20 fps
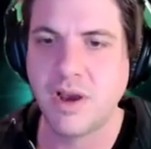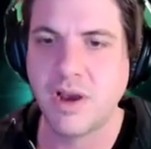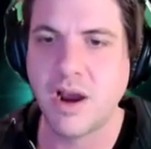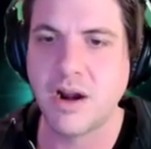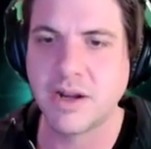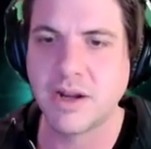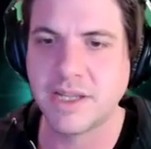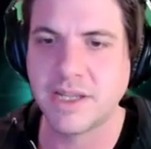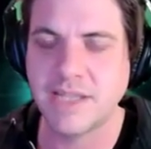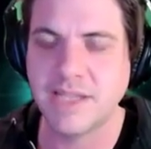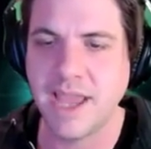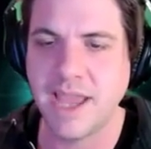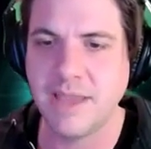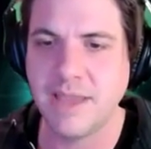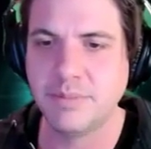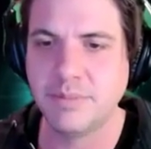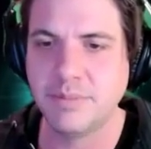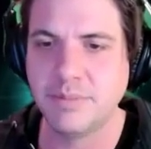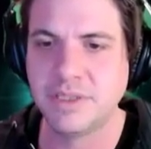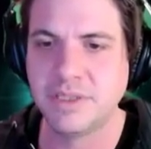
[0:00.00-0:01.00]

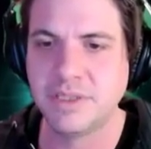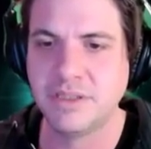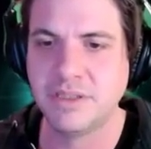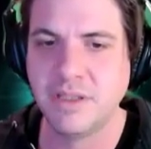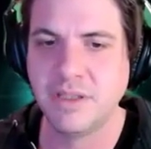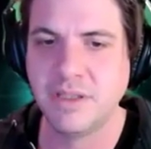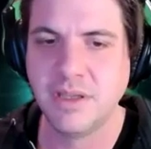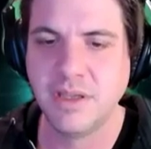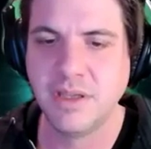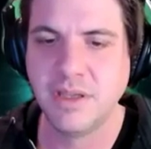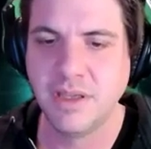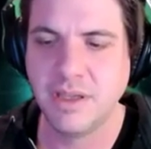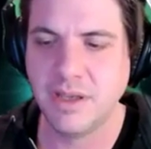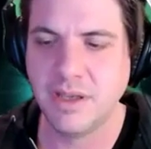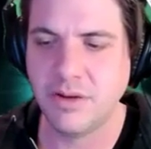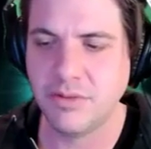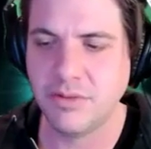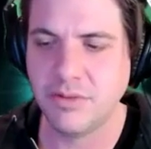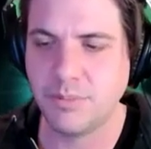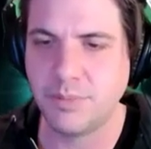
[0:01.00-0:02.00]
archetypes, you
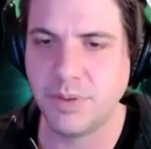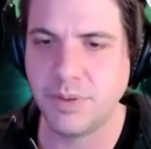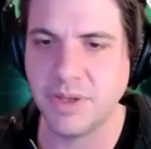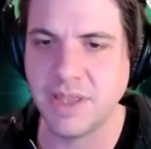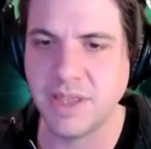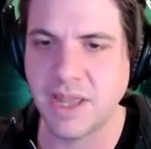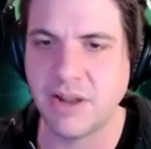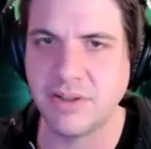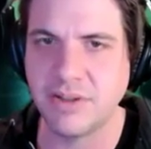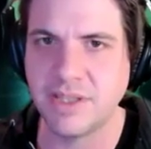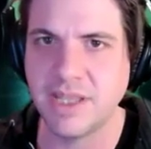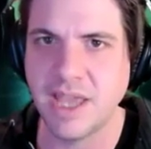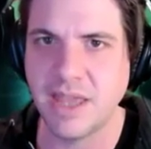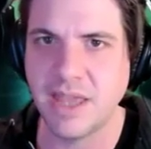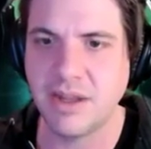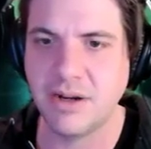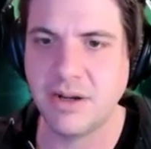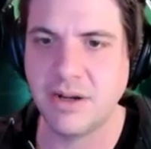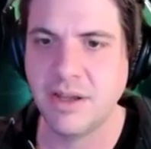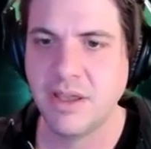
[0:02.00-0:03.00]
know, putting that all
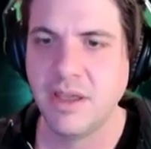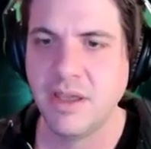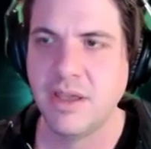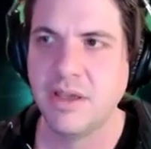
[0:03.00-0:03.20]
together.